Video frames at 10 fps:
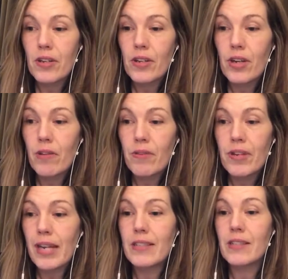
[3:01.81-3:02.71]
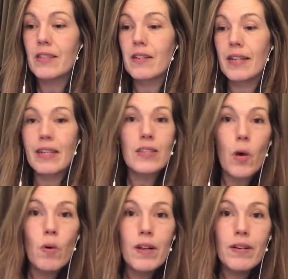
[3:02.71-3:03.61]
the data is going to get
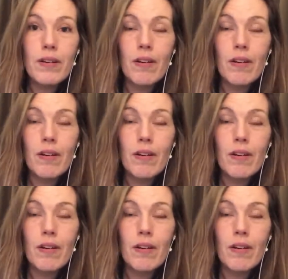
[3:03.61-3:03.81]
stolen,